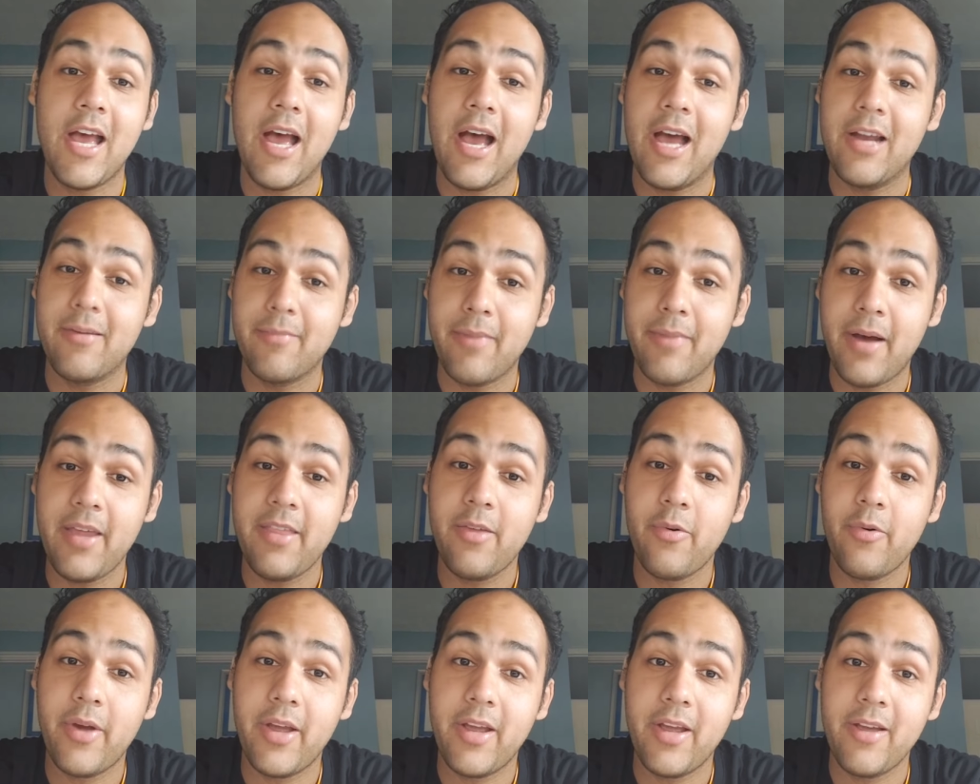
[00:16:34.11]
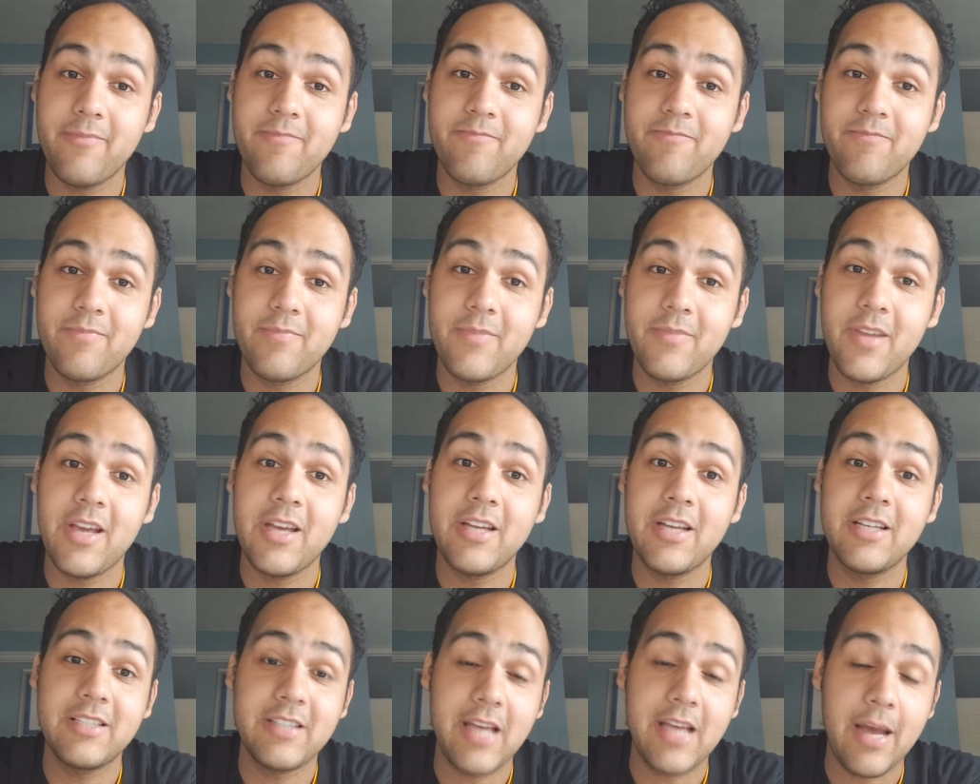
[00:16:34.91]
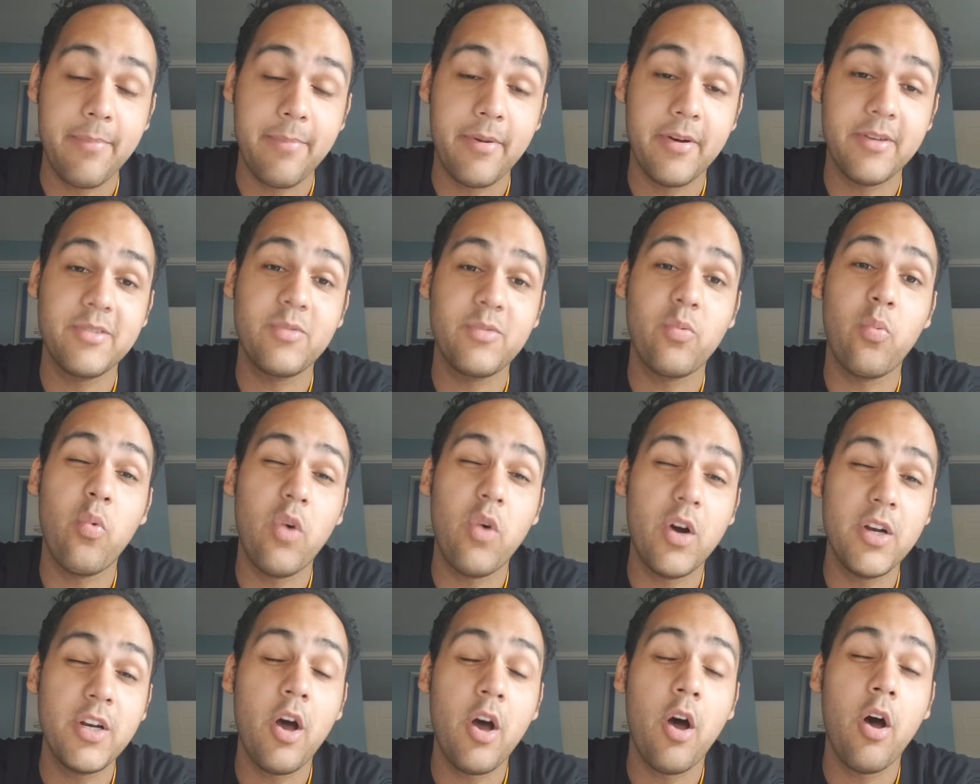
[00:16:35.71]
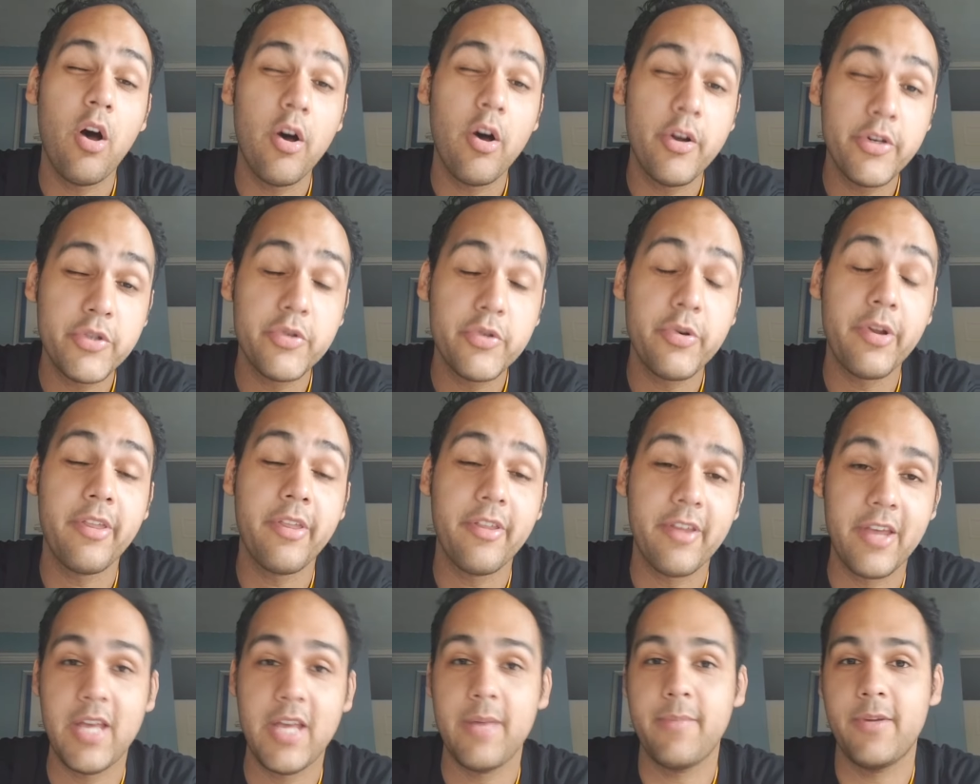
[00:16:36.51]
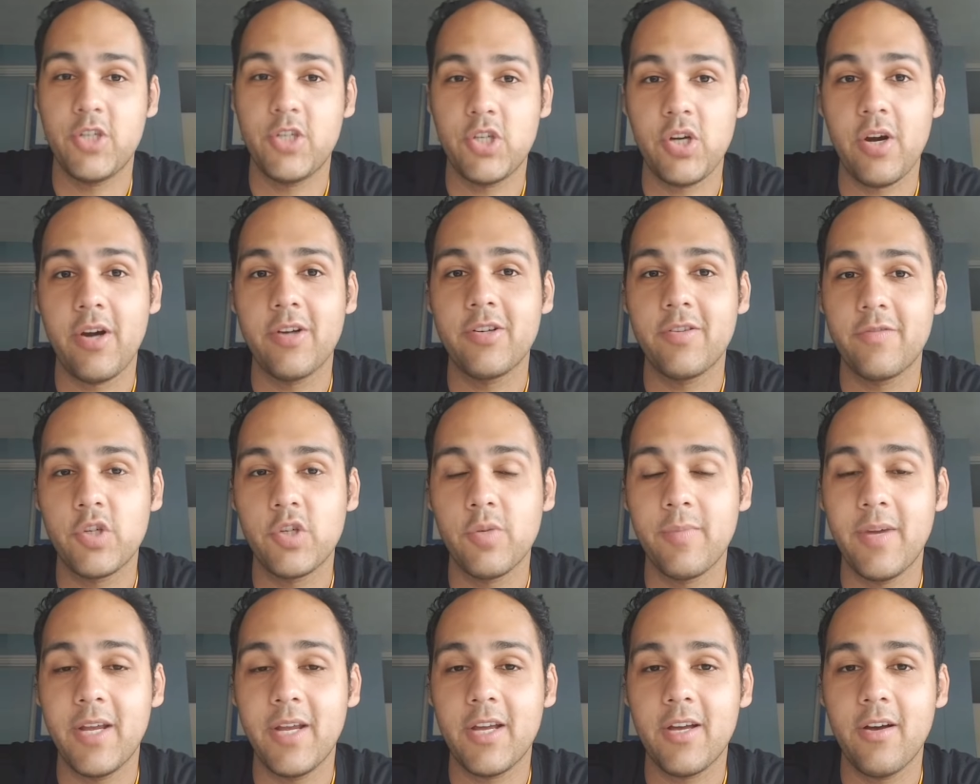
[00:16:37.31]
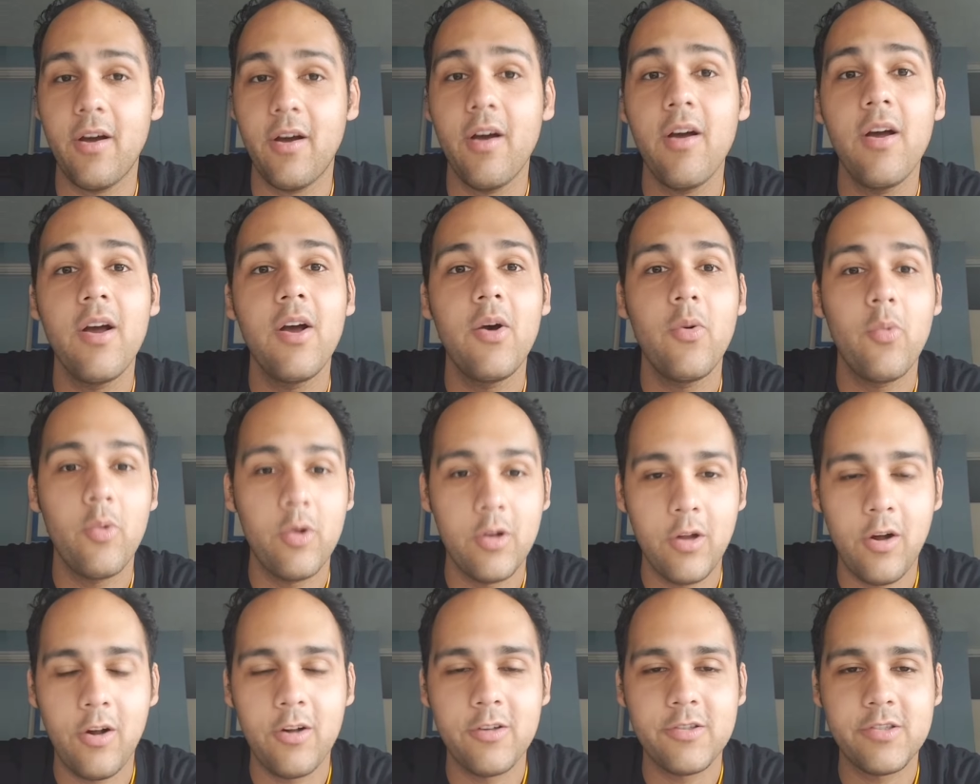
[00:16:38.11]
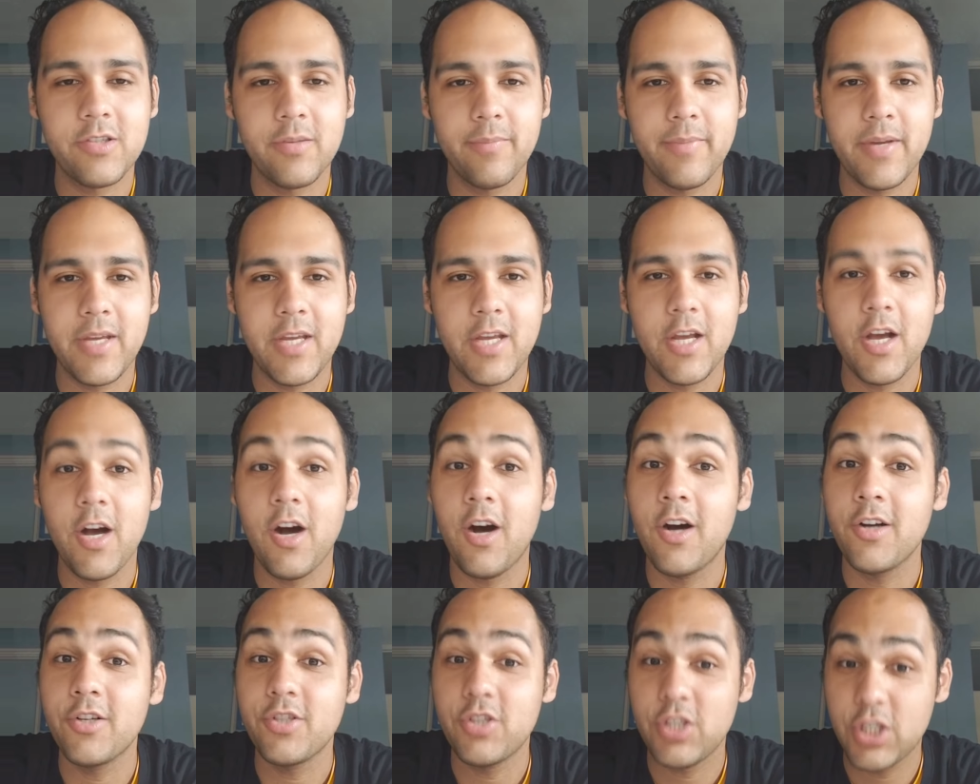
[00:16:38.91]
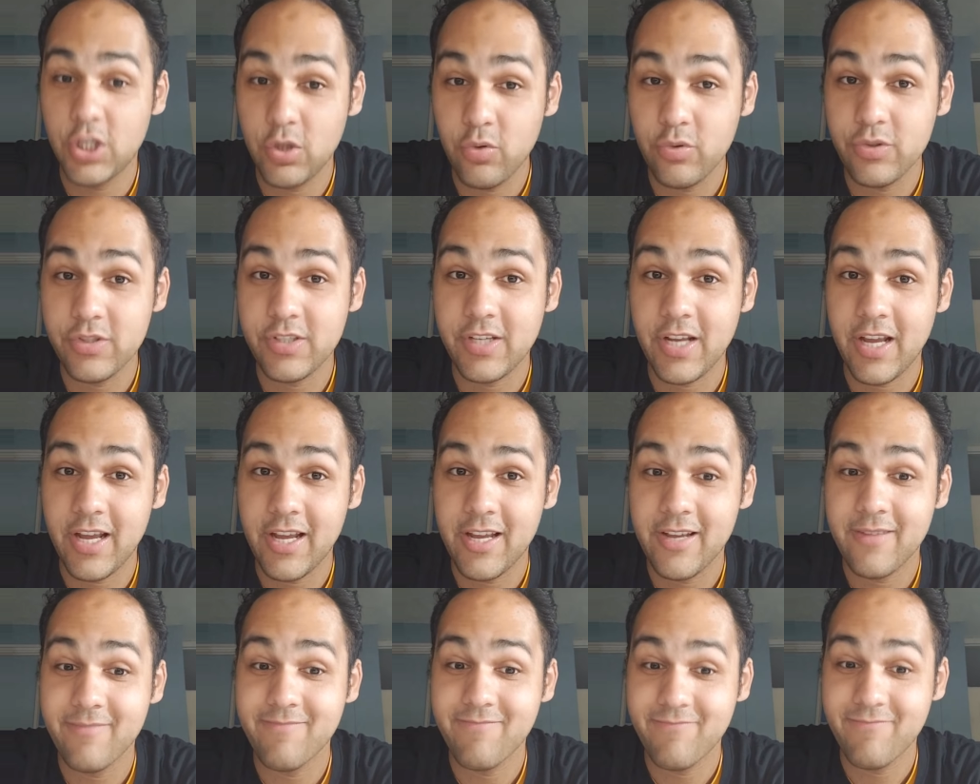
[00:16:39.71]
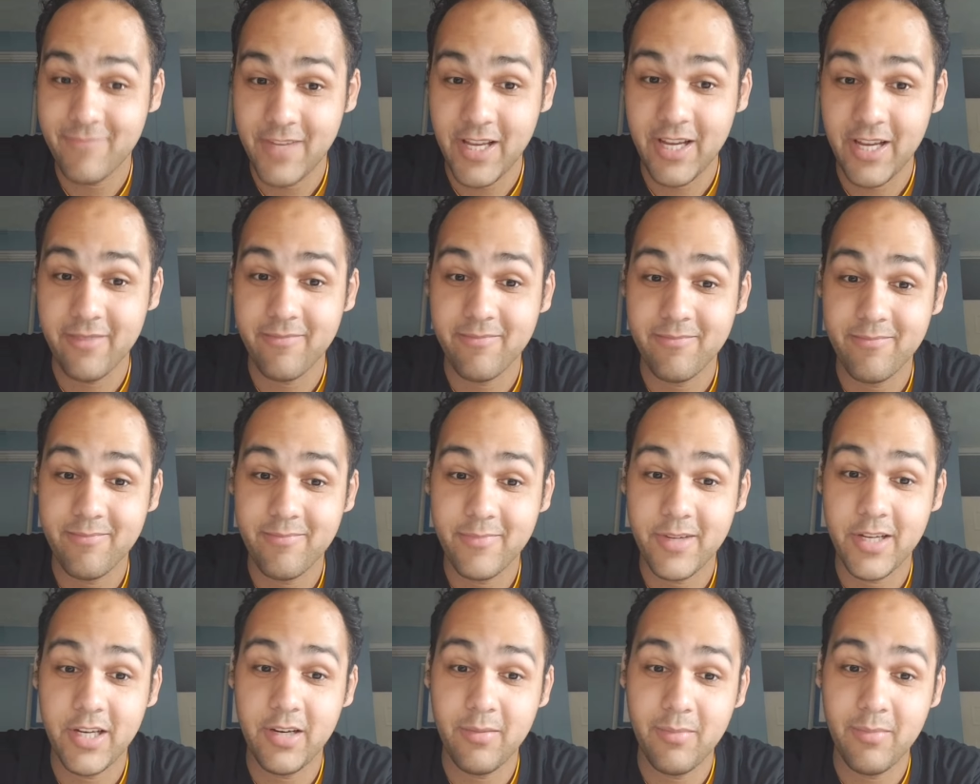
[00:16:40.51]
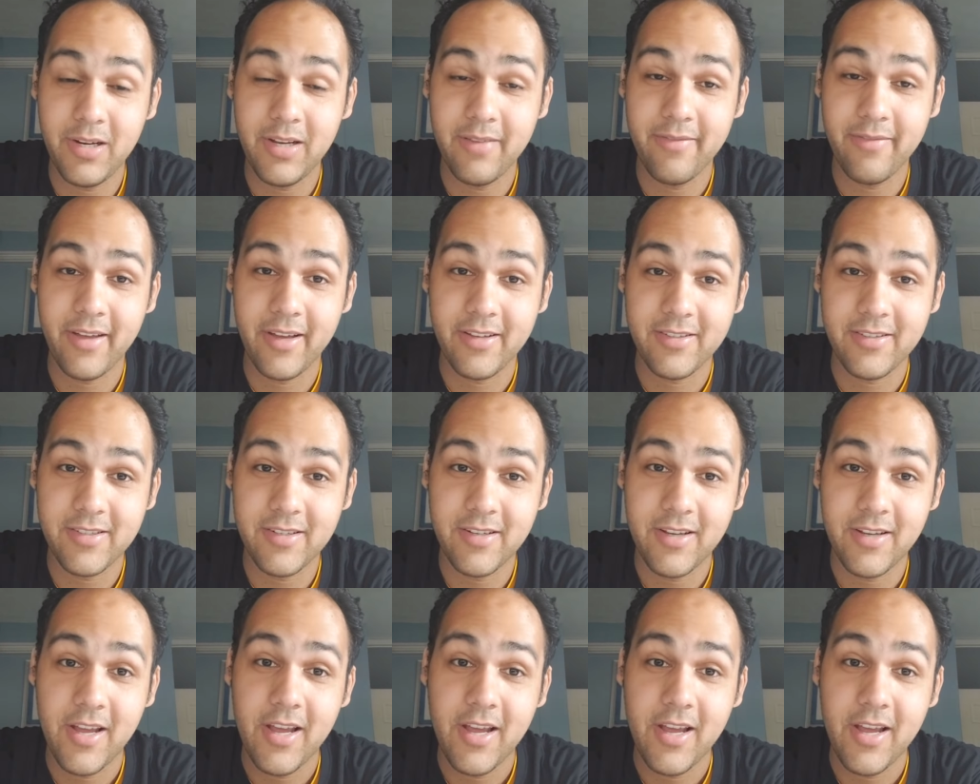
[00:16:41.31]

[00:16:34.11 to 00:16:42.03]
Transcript: And by the way, Tapa's 100th game in charge of Jamaica will also be on Tuesday. Yeah, can you believe that?